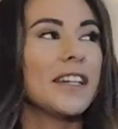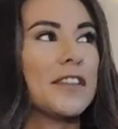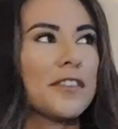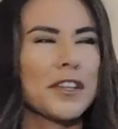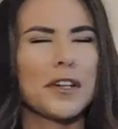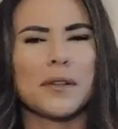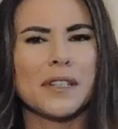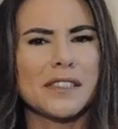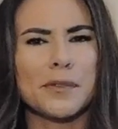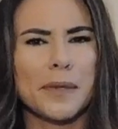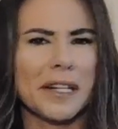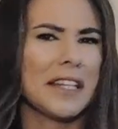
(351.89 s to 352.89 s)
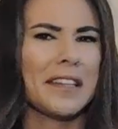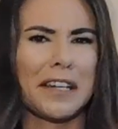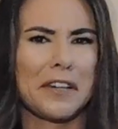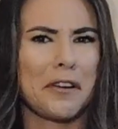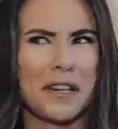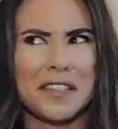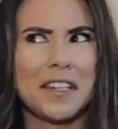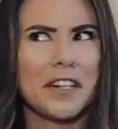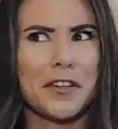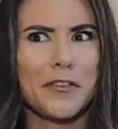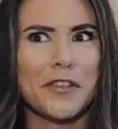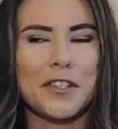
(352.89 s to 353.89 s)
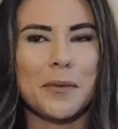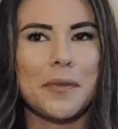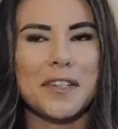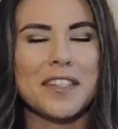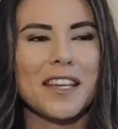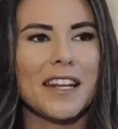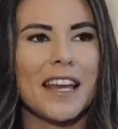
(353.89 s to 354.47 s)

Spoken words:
even though it's raining like crazy here for some reason,